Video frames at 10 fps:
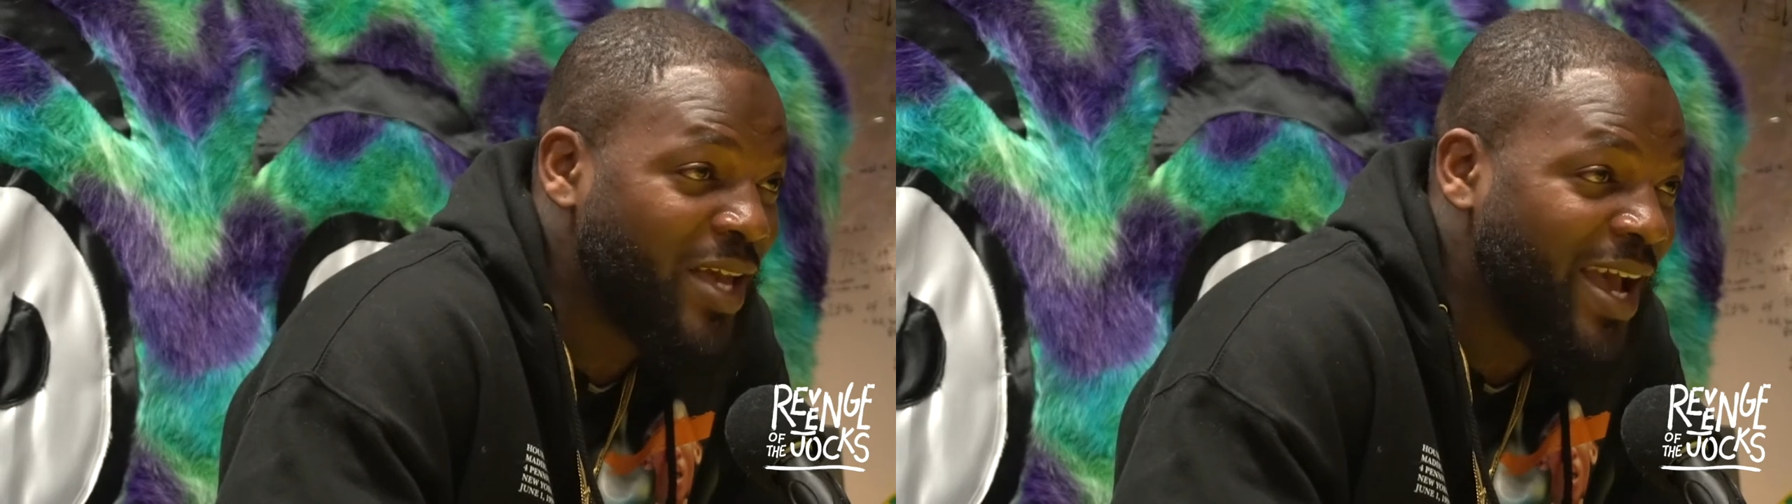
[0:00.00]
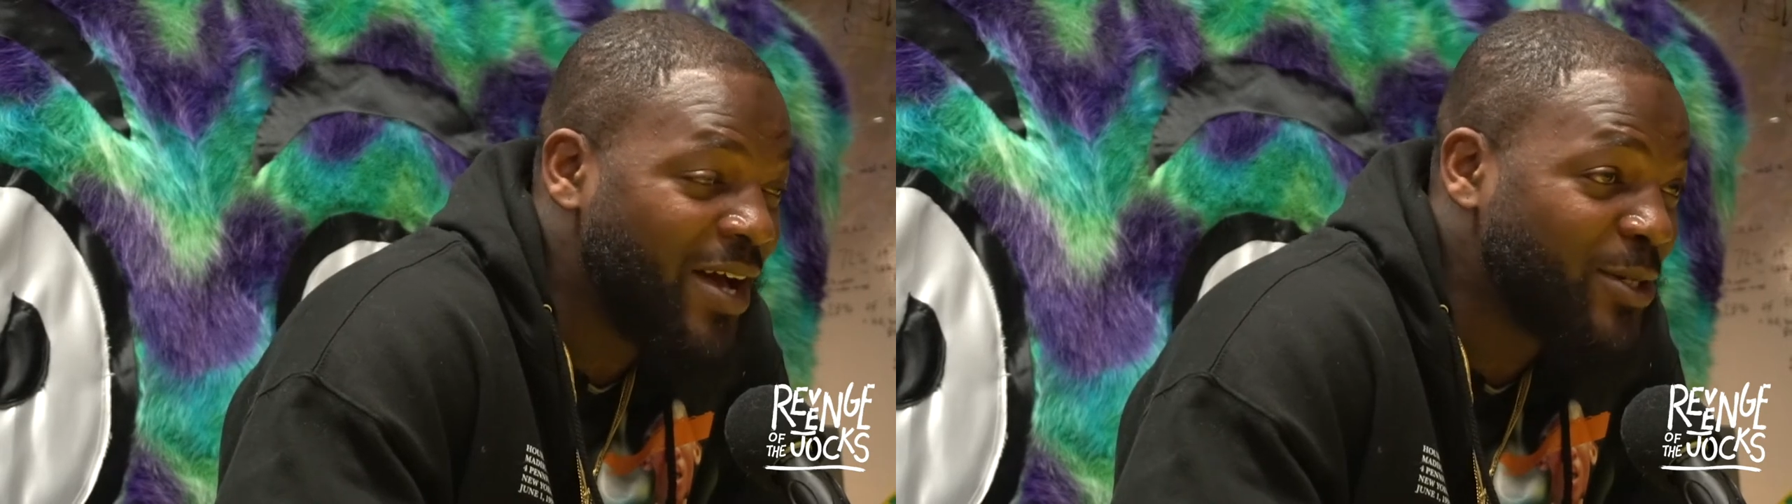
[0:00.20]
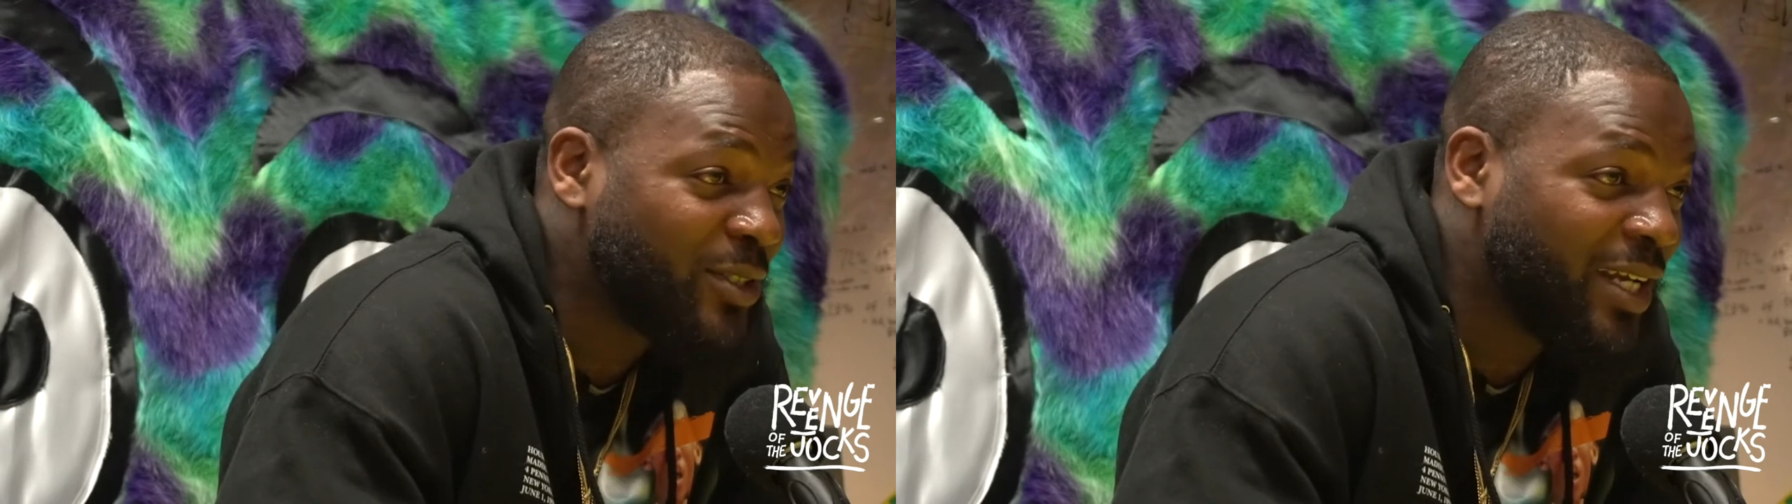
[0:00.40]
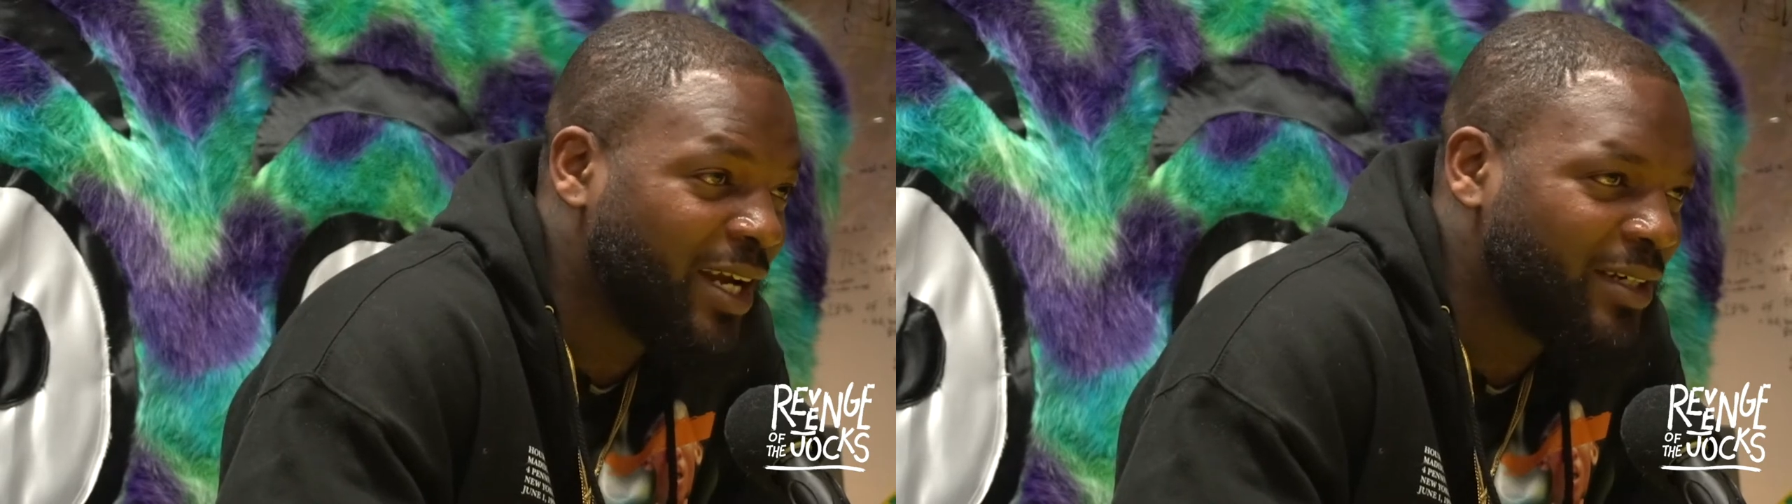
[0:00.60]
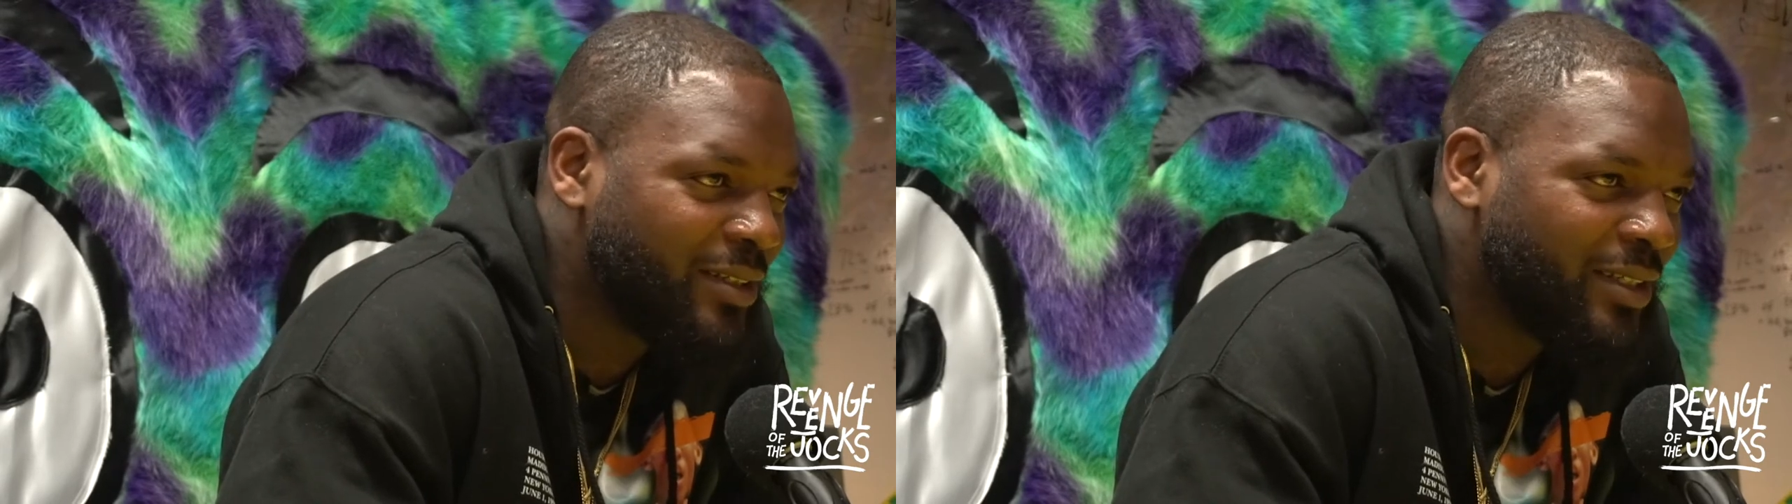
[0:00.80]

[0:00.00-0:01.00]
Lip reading: their house down.